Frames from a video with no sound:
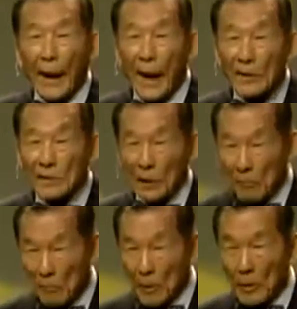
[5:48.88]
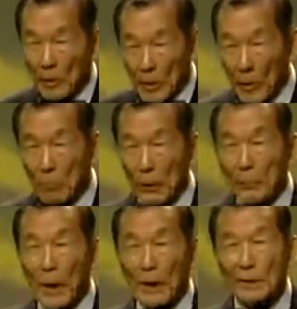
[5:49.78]
as a
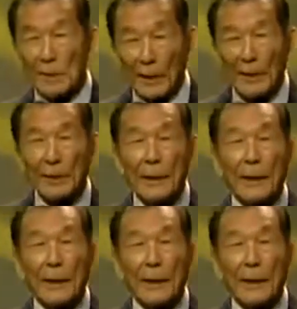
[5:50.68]
company policy,